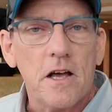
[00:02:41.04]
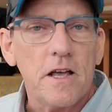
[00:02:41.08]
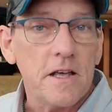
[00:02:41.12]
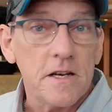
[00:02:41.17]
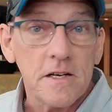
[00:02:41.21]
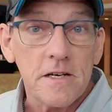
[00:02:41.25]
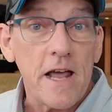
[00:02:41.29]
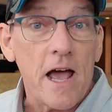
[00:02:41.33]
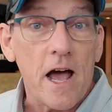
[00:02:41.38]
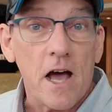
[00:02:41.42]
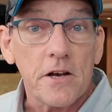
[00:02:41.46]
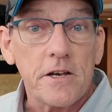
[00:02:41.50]
in
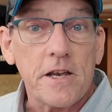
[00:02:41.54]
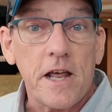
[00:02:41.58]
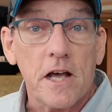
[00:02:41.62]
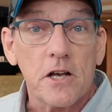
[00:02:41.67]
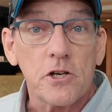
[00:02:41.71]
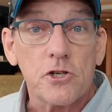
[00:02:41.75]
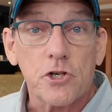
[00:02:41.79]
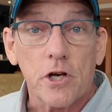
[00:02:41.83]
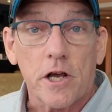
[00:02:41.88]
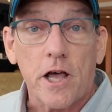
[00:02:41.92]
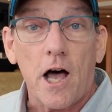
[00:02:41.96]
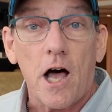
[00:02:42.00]
downtown
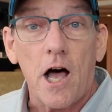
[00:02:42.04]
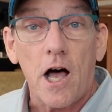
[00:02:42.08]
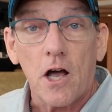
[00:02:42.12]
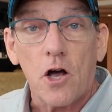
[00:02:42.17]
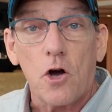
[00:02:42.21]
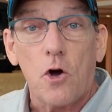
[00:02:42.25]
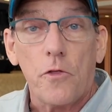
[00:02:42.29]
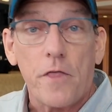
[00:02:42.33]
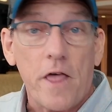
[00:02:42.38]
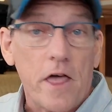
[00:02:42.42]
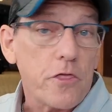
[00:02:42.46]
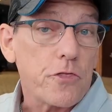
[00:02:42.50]

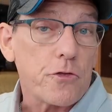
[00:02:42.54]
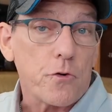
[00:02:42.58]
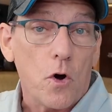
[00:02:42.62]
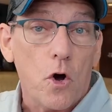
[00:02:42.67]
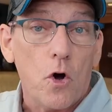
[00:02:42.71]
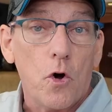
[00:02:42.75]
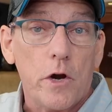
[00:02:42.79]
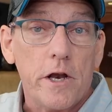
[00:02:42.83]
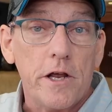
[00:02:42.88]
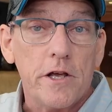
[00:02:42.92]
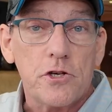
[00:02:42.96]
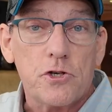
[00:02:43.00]
Chicago. They
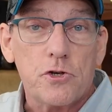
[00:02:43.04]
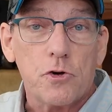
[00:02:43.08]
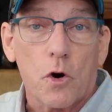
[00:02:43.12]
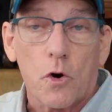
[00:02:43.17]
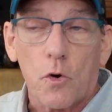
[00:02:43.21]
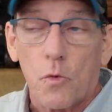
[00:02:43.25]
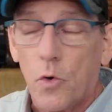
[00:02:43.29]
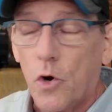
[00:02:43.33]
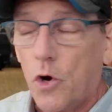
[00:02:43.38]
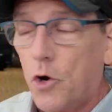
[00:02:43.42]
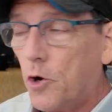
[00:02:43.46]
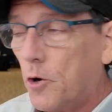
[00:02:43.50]
throw it into a
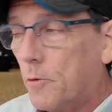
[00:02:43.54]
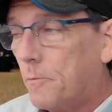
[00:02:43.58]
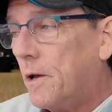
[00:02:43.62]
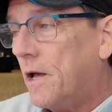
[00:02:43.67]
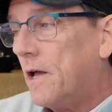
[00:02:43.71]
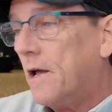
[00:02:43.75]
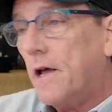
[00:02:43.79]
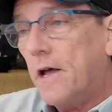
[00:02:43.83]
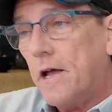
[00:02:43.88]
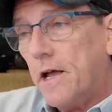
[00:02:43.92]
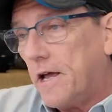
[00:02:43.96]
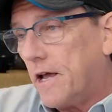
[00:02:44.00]
room.
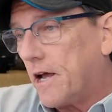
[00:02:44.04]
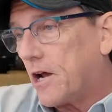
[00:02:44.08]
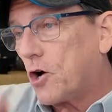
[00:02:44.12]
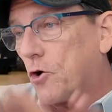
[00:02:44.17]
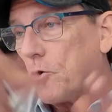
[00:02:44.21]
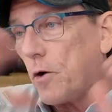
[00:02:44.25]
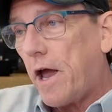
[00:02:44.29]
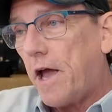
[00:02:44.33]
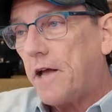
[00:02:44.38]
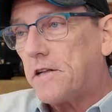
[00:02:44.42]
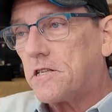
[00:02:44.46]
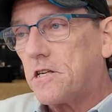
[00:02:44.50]
It
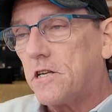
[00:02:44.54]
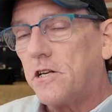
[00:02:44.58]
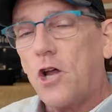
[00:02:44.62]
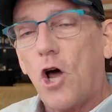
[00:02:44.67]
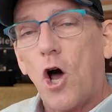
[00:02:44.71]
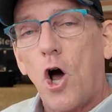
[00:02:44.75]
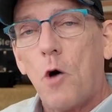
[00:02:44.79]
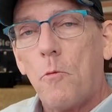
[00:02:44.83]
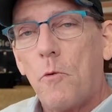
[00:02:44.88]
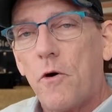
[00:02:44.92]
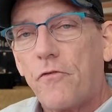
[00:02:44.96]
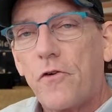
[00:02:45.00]
creates a
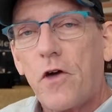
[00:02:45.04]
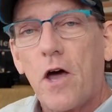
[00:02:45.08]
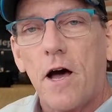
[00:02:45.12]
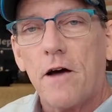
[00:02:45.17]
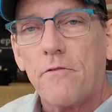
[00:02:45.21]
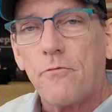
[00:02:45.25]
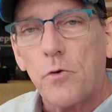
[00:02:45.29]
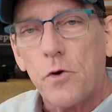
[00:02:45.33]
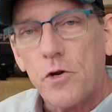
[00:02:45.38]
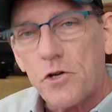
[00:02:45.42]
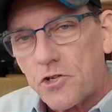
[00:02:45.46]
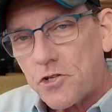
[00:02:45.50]
dome of
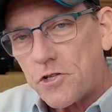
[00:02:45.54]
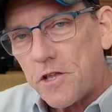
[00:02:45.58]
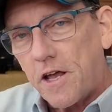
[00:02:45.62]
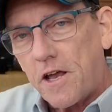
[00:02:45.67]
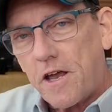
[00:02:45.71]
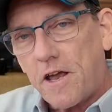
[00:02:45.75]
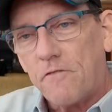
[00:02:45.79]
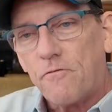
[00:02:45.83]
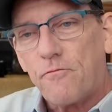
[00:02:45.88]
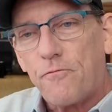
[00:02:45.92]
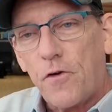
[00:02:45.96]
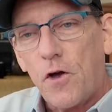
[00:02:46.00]
coverage. They
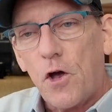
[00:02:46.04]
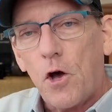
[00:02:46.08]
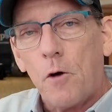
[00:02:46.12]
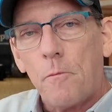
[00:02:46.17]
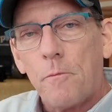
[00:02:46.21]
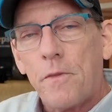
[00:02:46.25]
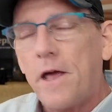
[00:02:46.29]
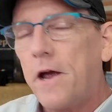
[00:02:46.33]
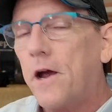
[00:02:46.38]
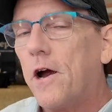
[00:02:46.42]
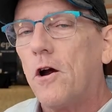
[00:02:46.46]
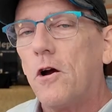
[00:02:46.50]
can
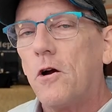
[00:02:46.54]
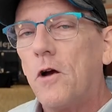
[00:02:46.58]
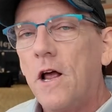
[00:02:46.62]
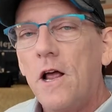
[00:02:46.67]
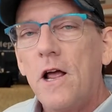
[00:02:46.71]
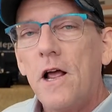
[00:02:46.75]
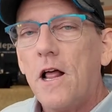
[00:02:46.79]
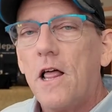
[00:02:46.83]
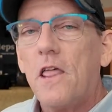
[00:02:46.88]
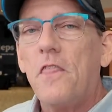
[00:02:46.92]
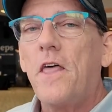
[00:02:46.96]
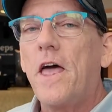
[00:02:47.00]
film there,
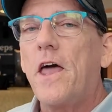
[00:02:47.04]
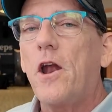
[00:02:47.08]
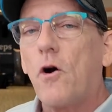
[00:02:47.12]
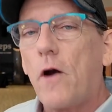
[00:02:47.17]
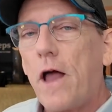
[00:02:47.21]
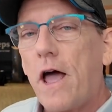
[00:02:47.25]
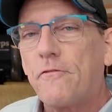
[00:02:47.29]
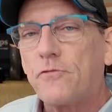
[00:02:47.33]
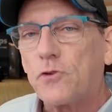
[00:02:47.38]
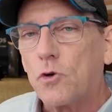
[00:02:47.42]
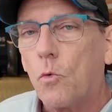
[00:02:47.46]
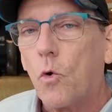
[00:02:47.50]
and they don't
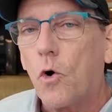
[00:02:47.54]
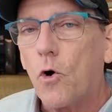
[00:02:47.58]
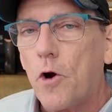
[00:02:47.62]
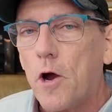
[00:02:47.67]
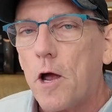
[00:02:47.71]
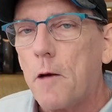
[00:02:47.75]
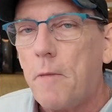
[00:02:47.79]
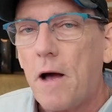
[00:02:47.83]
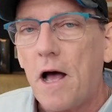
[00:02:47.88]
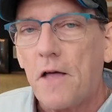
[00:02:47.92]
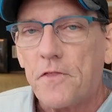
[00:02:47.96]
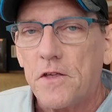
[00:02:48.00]
have to worry
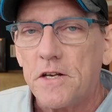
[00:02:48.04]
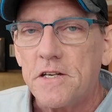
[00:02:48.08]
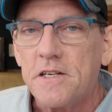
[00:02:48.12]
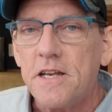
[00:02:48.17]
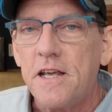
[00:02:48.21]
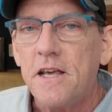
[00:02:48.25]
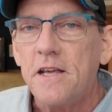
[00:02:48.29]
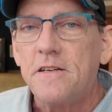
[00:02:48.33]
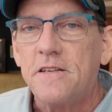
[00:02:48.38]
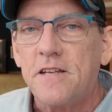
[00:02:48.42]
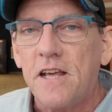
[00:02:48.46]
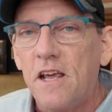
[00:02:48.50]
about the
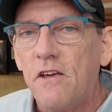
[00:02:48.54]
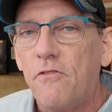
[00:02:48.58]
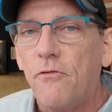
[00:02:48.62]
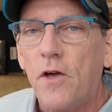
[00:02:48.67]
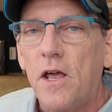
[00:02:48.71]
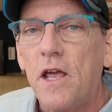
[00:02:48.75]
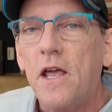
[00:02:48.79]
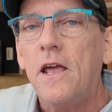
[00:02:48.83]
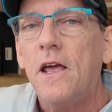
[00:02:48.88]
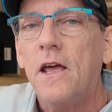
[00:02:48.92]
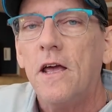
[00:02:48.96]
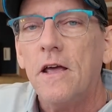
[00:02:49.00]

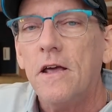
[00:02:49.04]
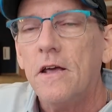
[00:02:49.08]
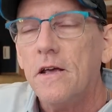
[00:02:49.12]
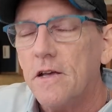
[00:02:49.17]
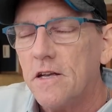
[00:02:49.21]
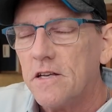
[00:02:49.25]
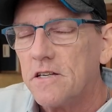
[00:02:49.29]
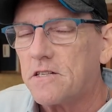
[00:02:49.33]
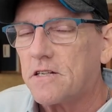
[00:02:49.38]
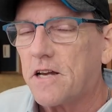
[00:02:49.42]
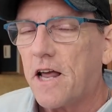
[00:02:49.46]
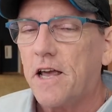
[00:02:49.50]
DTV
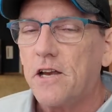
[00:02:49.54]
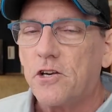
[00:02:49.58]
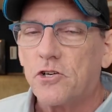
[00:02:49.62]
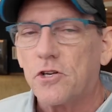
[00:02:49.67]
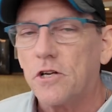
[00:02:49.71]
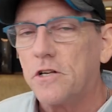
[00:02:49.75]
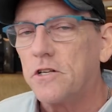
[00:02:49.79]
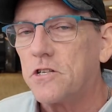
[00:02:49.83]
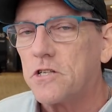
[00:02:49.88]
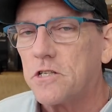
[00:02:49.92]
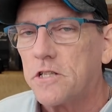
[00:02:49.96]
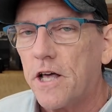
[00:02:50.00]

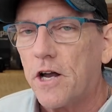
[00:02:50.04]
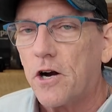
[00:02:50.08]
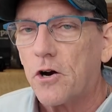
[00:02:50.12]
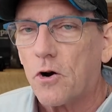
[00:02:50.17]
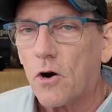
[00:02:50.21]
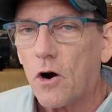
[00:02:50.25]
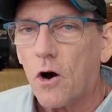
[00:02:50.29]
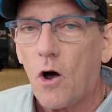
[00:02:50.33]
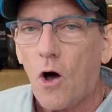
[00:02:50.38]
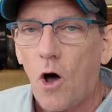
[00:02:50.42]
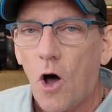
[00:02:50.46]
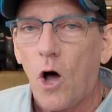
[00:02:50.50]
stations that
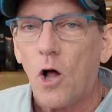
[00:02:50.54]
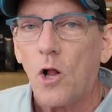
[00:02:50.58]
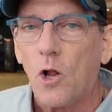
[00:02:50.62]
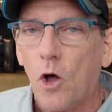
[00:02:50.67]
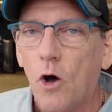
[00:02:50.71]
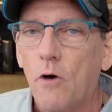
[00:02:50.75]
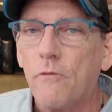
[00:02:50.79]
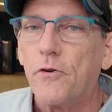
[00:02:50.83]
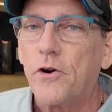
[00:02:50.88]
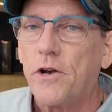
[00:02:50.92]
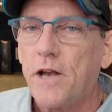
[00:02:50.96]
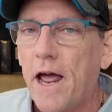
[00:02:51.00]
are all
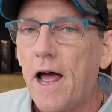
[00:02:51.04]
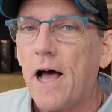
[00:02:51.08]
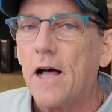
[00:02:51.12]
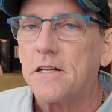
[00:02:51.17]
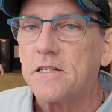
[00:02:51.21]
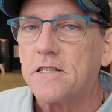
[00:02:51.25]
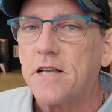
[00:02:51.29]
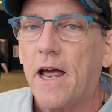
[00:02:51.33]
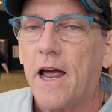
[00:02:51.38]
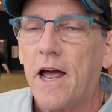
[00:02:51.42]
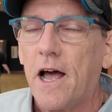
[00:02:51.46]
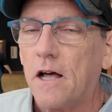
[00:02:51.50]
over
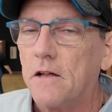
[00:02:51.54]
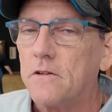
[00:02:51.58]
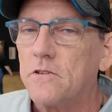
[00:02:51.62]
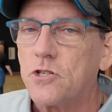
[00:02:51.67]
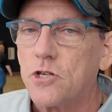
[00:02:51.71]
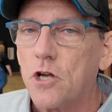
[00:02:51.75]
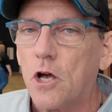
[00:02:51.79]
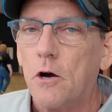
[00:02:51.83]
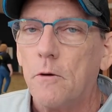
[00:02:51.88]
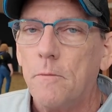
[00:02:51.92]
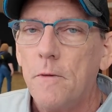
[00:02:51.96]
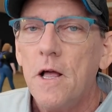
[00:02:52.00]
downtown.
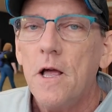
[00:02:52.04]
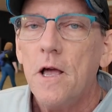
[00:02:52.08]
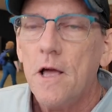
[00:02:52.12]
So